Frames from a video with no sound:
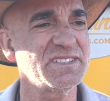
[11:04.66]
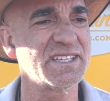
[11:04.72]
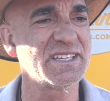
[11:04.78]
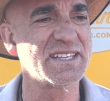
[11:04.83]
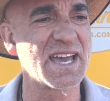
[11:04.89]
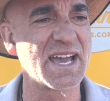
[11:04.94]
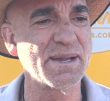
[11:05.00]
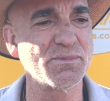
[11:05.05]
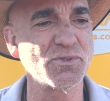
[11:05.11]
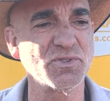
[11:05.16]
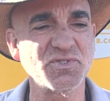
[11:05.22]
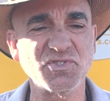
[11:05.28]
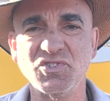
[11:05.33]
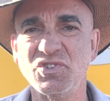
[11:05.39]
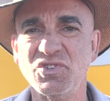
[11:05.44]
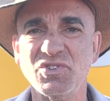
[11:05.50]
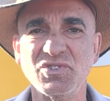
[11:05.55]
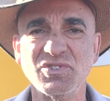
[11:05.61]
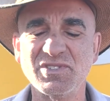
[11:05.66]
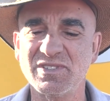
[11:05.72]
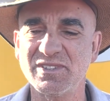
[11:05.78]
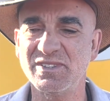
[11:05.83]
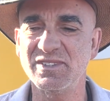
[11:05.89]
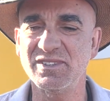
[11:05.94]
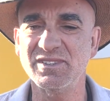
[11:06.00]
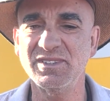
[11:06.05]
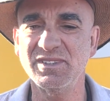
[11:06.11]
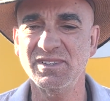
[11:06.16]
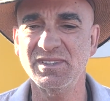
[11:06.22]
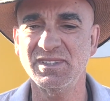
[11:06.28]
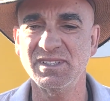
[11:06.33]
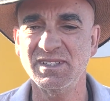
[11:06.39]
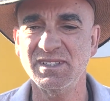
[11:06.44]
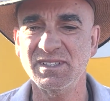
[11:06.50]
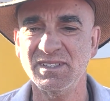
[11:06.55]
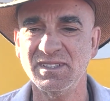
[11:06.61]
enables you to
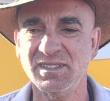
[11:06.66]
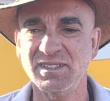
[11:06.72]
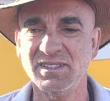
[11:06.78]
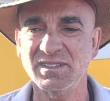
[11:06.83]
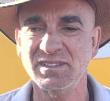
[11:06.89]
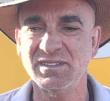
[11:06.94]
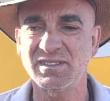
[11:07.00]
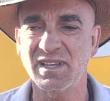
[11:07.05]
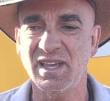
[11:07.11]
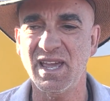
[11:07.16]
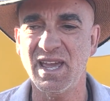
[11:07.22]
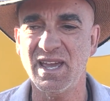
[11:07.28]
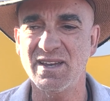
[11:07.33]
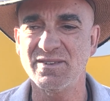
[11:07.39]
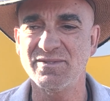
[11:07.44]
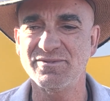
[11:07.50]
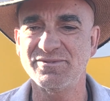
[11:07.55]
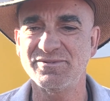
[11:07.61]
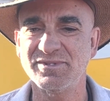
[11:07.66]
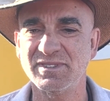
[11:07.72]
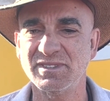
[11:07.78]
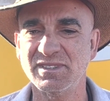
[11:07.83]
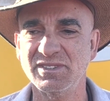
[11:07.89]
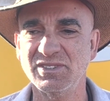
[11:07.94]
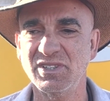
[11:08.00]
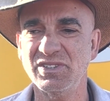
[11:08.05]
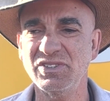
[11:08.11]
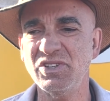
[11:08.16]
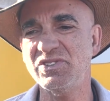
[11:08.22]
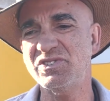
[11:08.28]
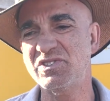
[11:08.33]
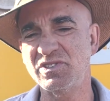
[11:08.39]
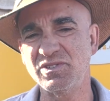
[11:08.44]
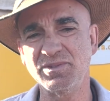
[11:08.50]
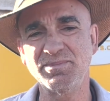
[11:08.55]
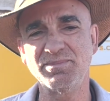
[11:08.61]
have,
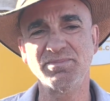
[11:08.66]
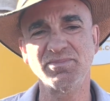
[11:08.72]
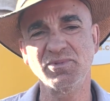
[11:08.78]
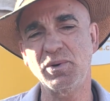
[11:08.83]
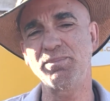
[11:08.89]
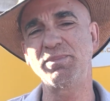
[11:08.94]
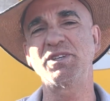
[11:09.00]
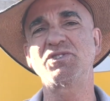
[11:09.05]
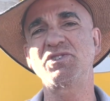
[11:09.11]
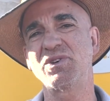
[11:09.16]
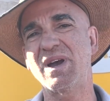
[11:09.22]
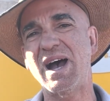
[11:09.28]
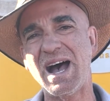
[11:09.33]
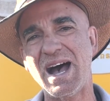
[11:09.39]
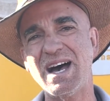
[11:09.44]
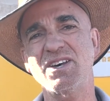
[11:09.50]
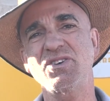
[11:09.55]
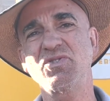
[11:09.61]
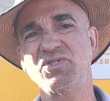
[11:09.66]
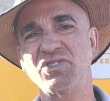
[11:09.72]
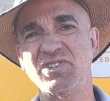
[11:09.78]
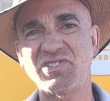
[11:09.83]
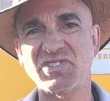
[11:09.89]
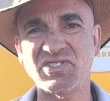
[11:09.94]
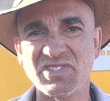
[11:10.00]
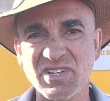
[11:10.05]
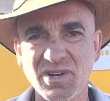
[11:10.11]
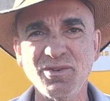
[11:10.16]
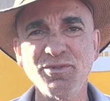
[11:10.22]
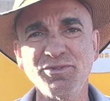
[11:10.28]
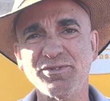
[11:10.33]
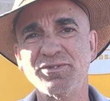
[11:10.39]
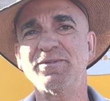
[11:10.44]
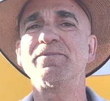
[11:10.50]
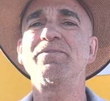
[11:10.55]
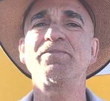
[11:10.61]
not be too hard on
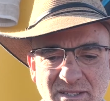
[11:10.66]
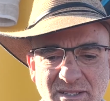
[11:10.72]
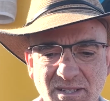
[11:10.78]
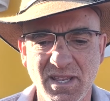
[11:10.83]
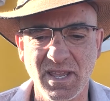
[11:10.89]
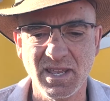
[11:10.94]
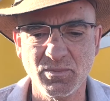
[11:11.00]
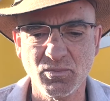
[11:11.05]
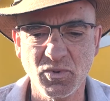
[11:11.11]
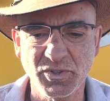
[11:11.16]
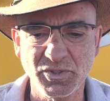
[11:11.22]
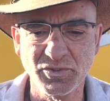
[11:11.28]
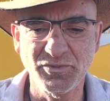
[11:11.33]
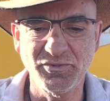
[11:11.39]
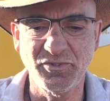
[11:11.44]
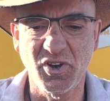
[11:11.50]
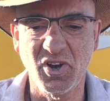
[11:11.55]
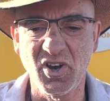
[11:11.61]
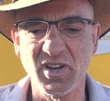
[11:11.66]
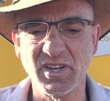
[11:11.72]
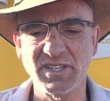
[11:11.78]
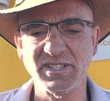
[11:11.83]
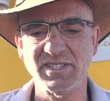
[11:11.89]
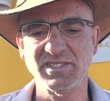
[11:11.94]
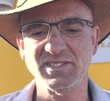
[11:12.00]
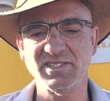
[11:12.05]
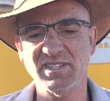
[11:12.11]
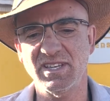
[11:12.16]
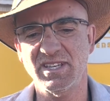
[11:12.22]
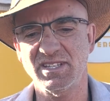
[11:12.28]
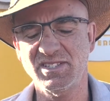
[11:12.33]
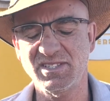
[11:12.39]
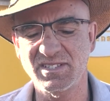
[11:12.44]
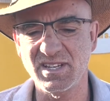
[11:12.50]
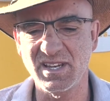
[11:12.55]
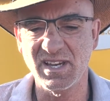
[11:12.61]
yourself. And what you'll find is that
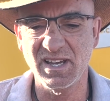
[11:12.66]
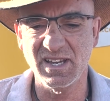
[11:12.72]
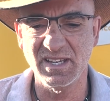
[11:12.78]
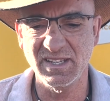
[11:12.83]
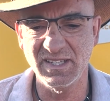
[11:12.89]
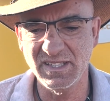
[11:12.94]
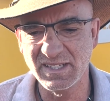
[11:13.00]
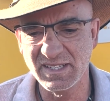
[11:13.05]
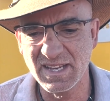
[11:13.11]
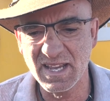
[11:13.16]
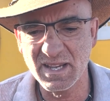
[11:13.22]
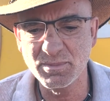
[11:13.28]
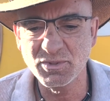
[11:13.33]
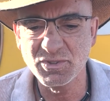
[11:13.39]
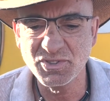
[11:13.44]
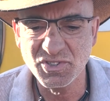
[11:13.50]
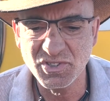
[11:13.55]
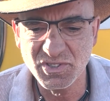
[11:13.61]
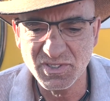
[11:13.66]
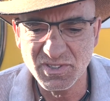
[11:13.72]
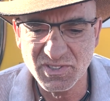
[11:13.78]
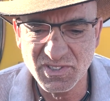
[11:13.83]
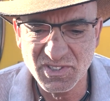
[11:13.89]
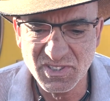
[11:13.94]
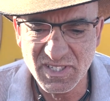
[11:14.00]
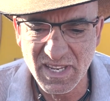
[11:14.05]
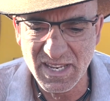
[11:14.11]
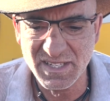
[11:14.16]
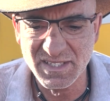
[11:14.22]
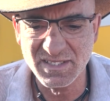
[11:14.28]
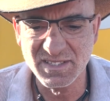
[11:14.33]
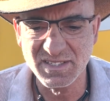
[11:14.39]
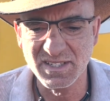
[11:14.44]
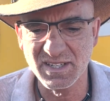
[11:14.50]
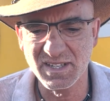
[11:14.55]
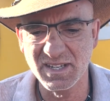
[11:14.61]
it enables you to set
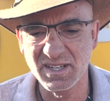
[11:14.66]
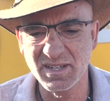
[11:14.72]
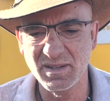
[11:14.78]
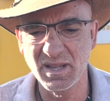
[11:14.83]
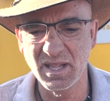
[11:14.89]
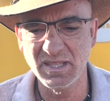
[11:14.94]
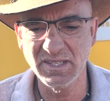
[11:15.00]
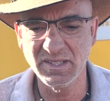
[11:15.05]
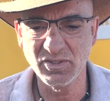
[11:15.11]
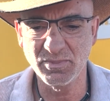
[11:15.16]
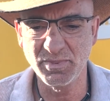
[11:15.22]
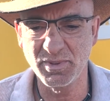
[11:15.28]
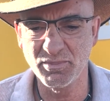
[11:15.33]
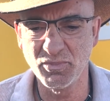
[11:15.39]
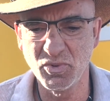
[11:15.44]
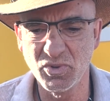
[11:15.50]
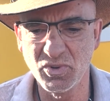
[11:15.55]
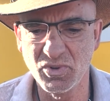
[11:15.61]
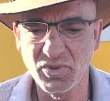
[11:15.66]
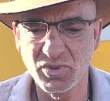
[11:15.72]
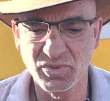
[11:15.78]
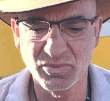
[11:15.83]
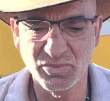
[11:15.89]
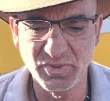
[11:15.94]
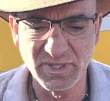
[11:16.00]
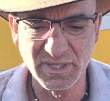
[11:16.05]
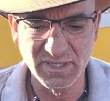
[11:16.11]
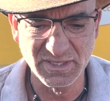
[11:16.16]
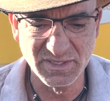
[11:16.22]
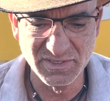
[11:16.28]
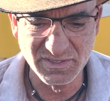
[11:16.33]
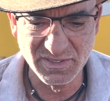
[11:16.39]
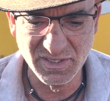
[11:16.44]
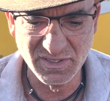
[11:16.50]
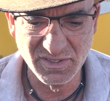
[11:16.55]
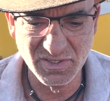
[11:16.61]
a little bit more realistic
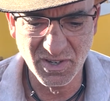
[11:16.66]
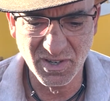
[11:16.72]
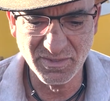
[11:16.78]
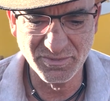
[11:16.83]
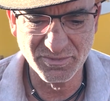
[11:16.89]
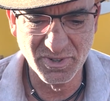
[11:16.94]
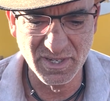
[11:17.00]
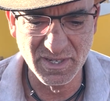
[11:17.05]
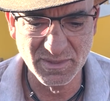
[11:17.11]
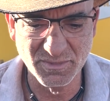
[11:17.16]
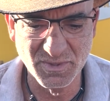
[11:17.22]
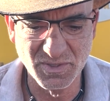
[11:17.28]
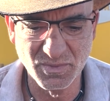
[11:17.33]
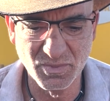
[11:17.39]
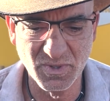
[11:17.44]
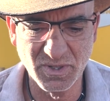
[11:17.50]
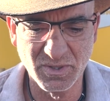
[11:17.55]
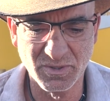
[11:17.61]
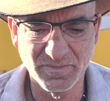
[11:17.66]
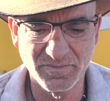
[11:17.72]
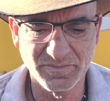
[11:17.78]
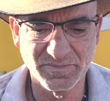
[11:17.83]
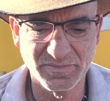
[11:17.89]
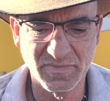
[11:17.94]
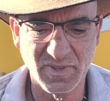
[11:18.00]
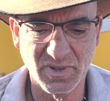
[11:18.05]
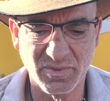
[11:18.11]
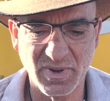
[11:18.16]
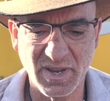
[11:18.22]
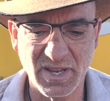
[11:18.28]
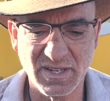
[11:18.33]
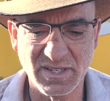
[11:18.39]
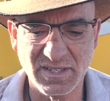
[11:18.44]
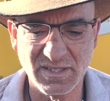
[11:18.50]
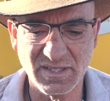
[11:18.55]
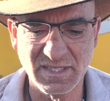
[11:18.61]
timeframes as well around
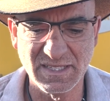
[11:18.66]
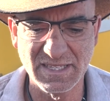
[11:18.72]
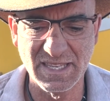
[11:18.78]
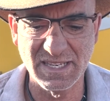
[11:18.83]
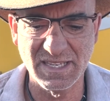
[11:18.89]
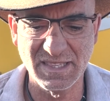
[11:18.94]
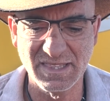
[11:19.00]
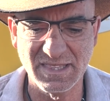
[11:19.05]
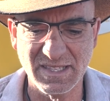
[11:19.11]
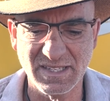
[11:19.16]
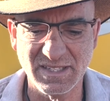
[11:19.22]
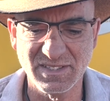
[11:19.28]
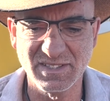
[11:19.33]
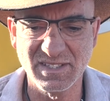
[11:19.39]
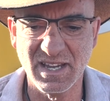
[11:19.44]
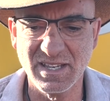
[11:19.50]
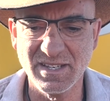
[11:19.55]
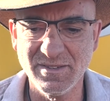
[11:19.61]
getting things done